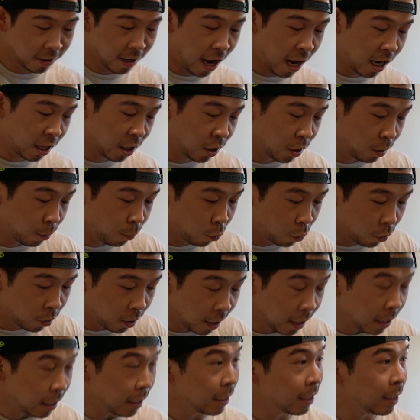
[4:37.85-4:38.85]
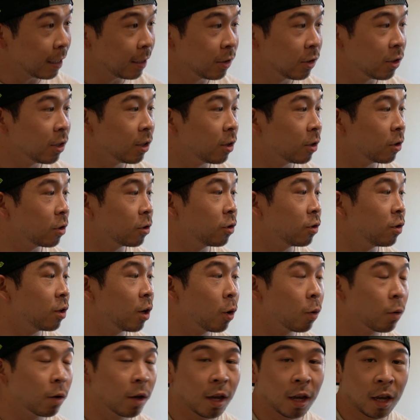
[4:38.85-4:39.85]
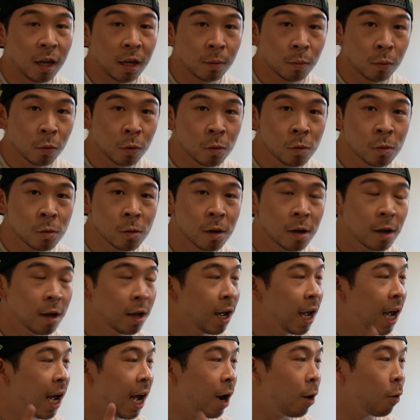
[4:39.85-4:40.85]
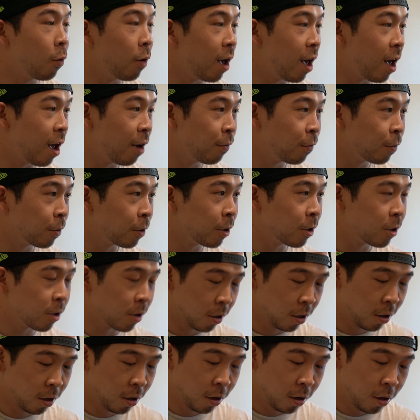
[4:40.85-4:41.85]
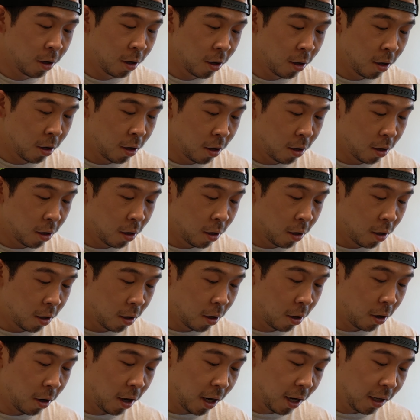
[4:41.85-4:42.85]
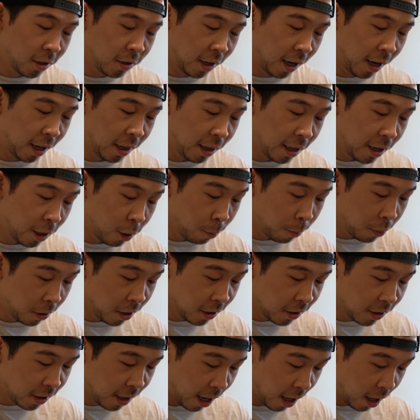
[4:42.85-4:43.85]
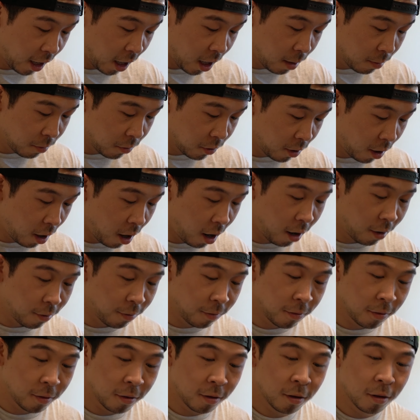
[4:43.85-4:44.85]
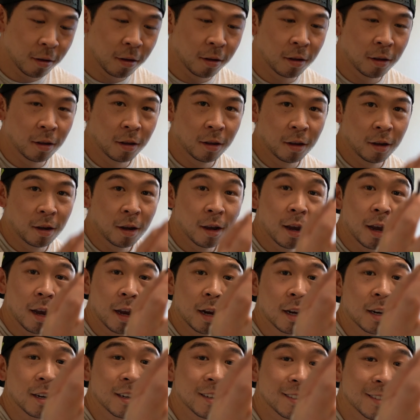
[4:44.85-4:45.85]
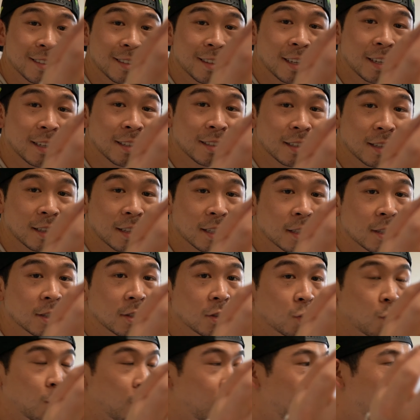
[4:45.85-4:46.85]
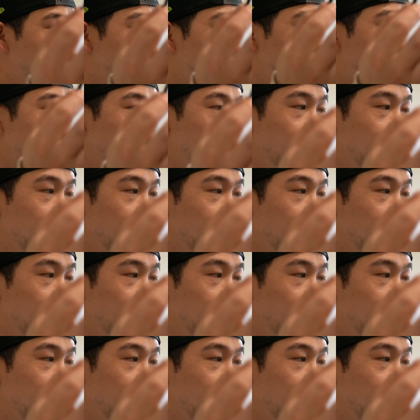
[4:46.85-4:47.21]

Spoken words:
actually pretty easy. There's no cable. However, there is a little piece that comes off. And it is this, and this is where it pretty